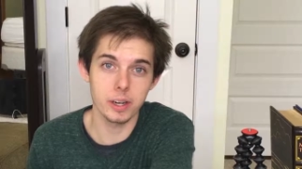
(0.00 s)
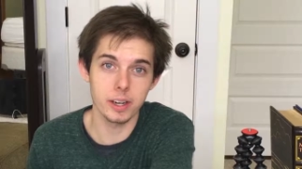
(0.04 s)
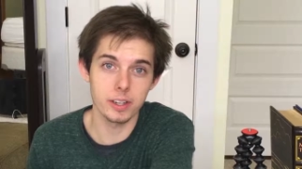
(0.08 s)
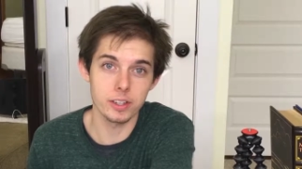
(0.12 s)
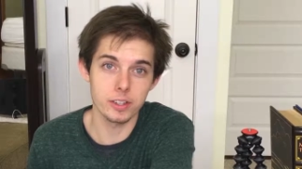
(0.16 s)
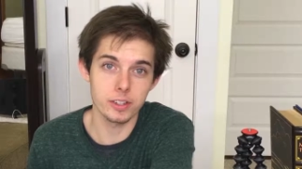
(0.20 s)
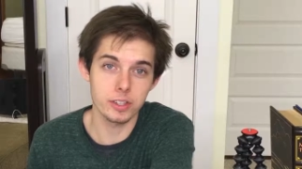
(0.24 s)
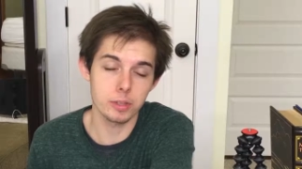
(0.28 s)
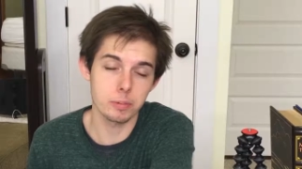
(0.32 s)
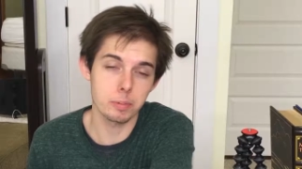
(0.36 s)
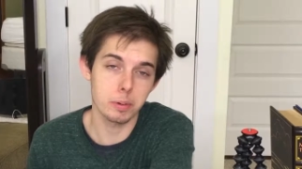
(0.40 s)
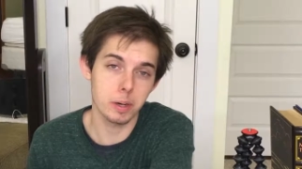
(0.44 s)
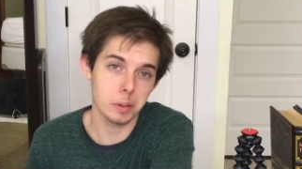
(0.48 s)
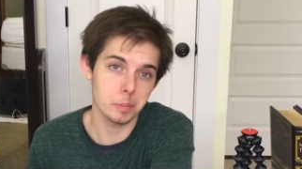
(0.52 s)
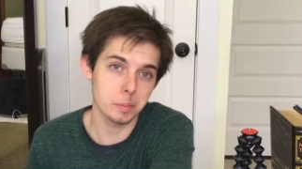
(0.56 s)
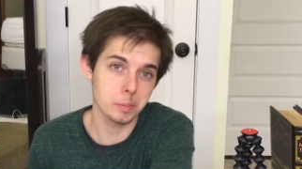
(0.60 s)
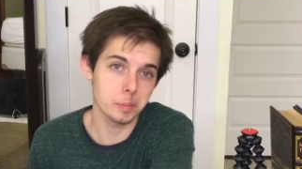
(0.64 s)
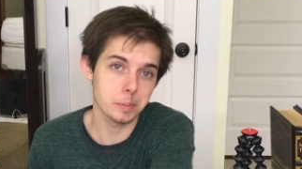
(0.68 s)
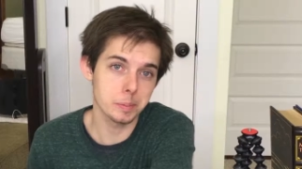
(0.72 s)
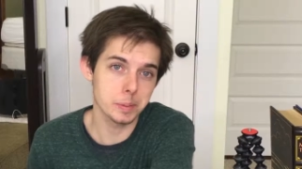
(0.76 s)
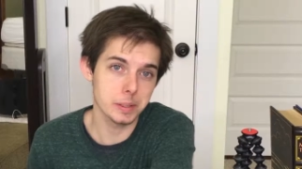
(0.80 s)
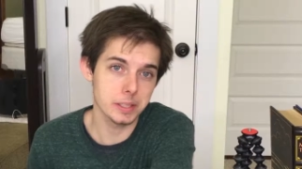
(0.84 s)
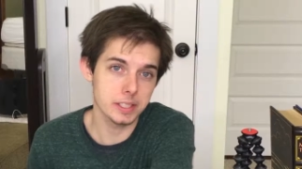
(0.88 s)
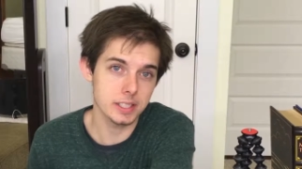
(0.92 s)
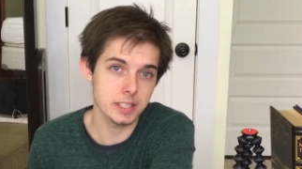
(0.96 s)
and you should
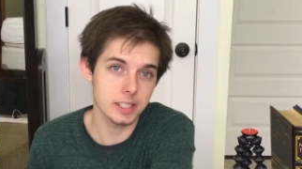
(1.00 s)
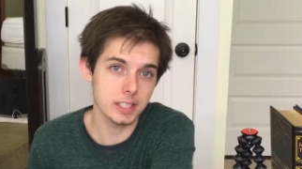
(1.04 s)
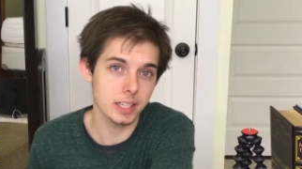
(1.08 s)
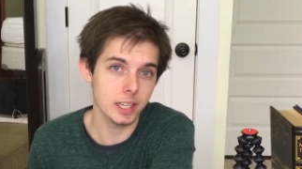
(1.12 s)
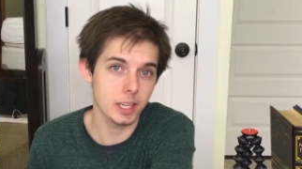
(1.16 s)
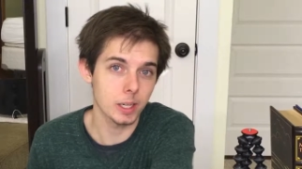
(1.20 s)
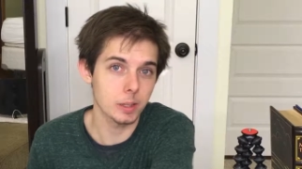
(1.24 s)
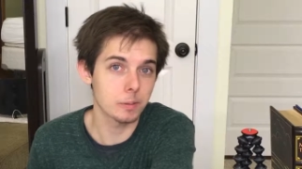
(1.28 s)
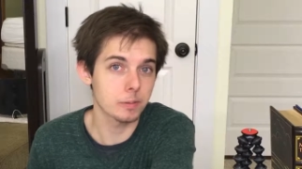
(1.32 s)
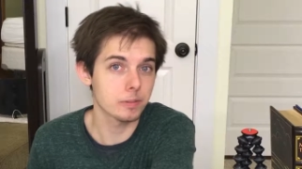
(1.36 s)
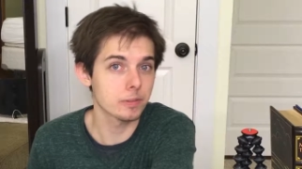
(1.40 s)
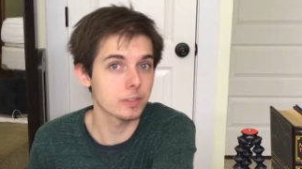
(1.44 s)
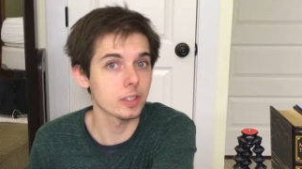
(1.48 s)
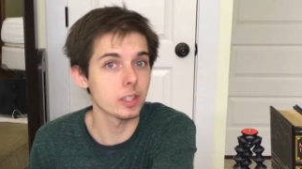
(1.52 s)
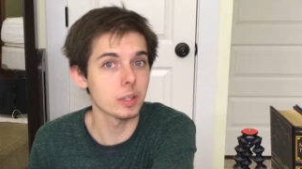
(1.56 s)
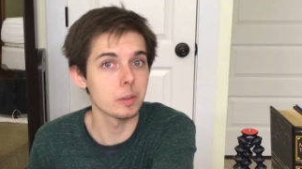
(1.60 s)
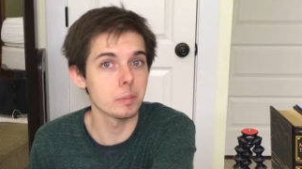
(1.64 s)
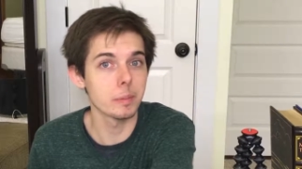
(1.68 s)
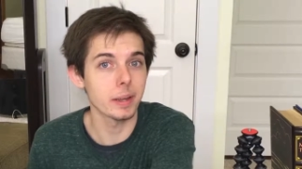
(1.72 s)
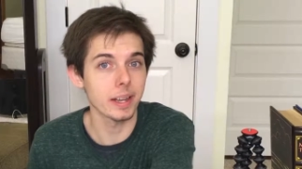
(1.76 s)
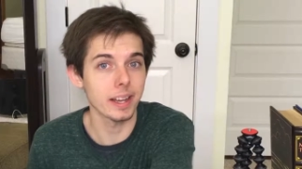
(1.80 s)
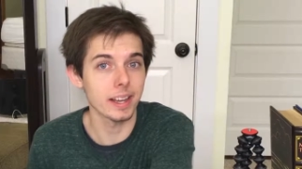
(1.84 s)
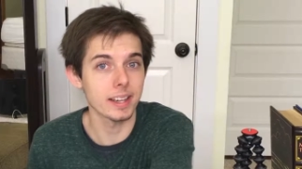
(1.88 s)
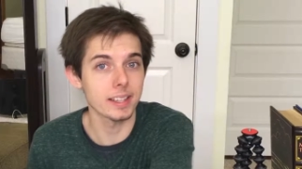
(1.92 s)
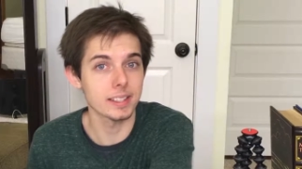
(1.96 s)
probably seek help
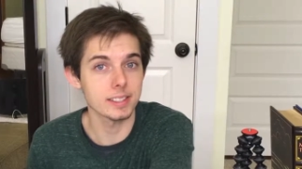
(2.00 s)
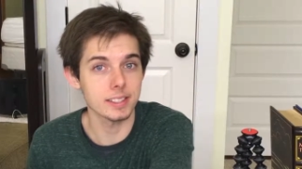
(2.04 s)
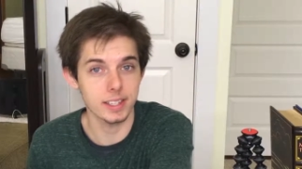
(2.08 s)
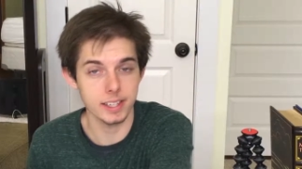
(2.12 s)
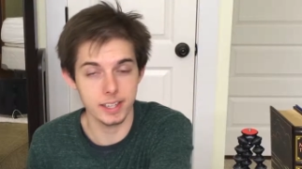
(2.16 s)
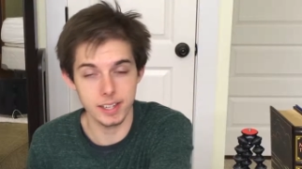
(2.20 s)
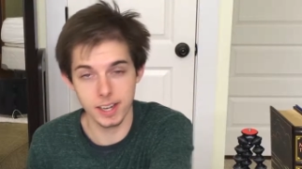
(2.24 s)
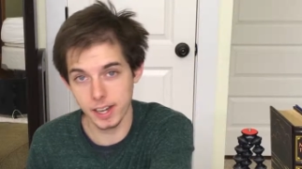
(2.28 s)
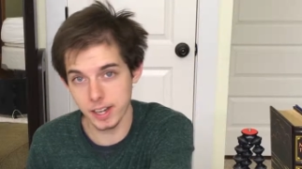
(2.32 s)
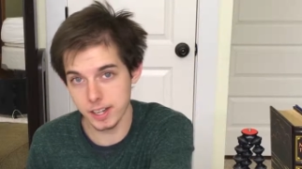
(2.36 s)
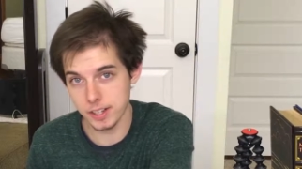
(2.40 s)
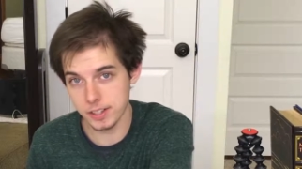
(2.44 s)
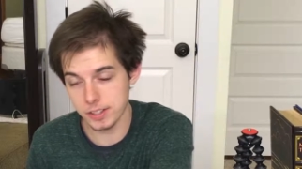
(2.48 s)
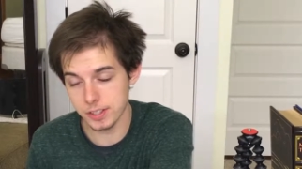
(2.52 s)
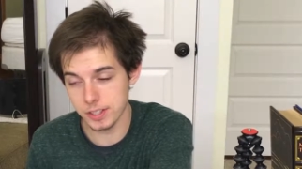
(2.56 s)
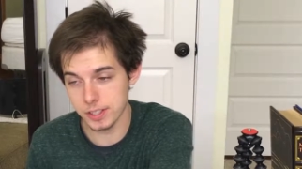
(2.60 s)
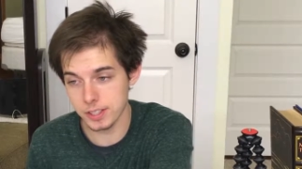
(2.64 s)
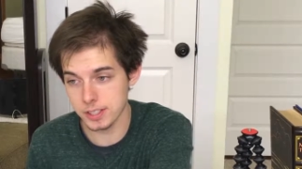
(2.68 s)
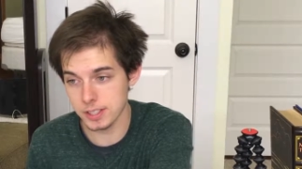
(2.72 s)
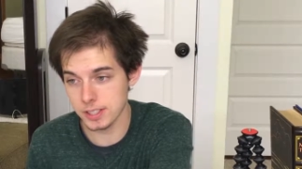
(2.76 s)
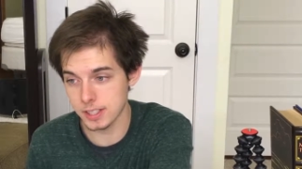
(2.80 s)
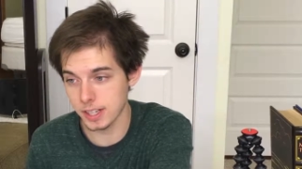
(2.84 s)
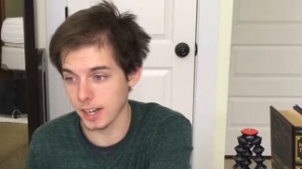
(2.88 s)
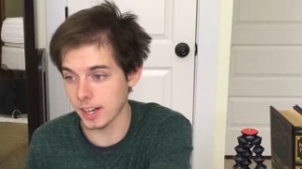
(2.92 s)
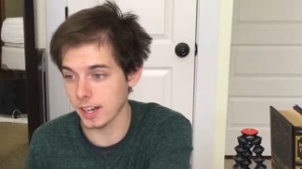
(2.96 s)
from a
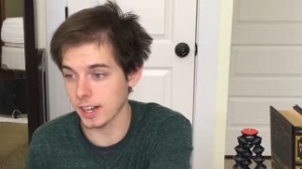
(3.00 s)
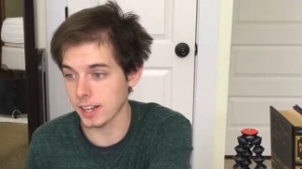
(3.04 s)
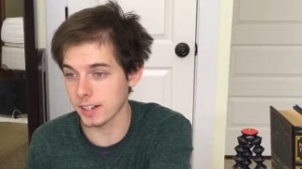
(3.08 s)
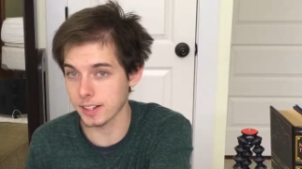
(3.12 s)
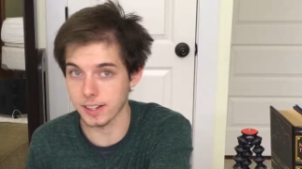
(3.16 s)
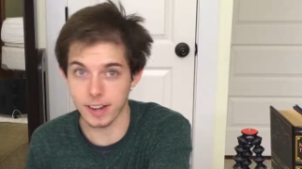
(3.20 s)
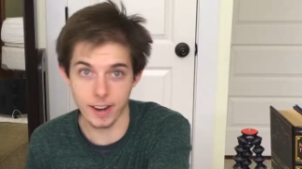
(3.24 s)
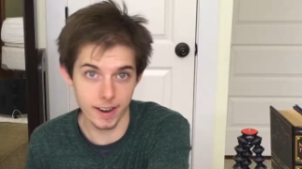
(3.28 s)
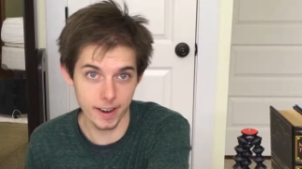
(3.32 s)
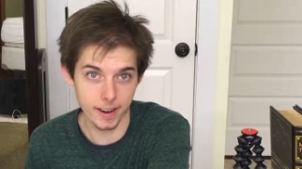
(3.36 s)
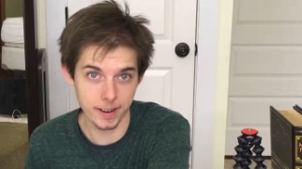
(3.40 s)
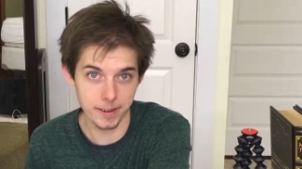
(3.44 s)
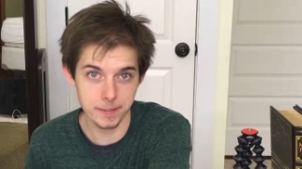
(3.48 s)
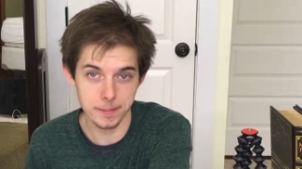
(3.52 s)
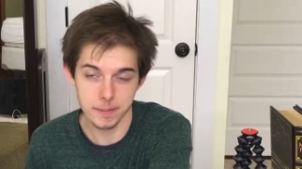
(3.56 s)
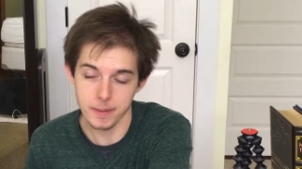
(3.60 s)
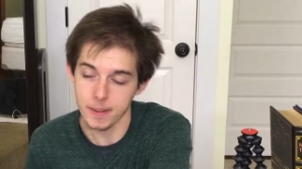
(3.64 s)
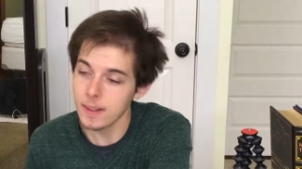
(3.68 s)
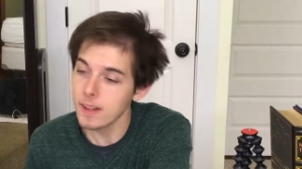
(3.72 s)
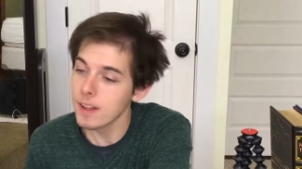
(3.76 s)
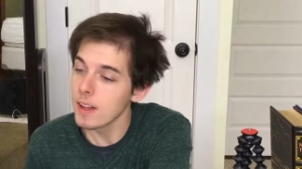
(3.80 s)
psychiatrist and God.